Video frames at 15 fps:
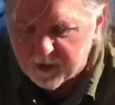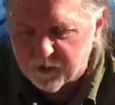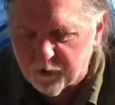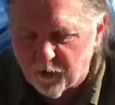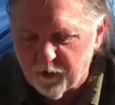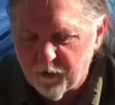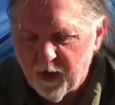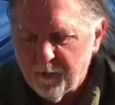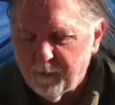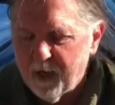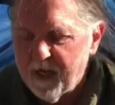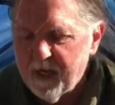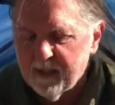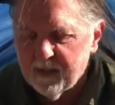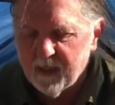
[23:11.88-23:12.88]
So I do have my
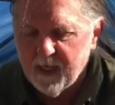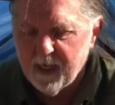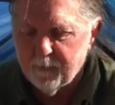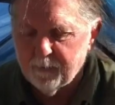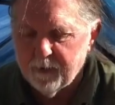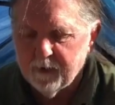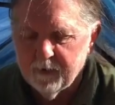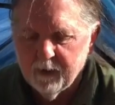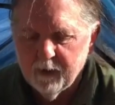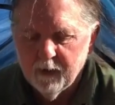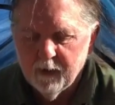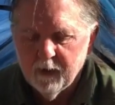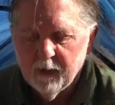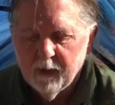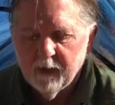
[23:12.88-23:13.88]
headlamp.
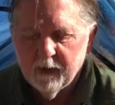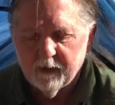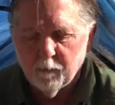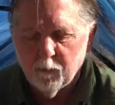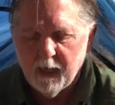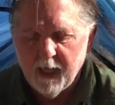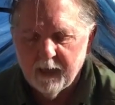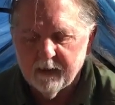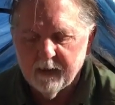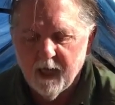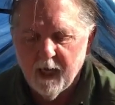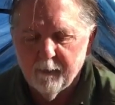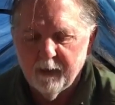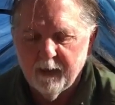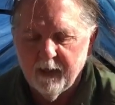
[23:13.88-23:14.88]
It is a black
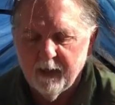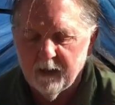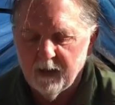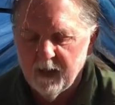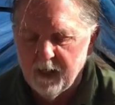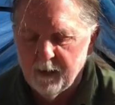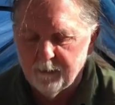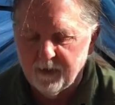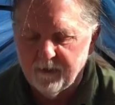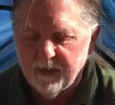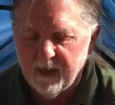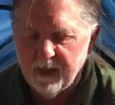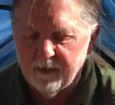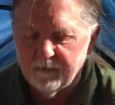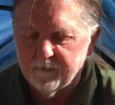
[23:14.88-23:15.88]
diamond headlamp. I've
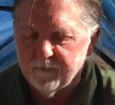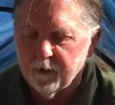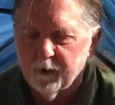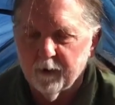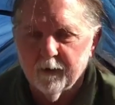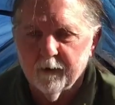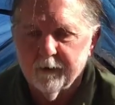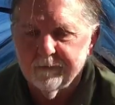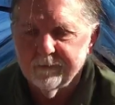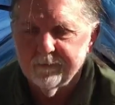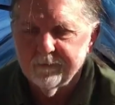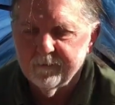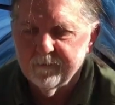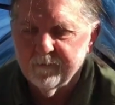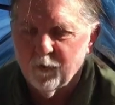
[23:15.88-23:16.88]
had it for
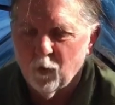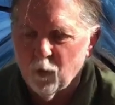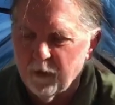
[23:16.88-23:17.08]
4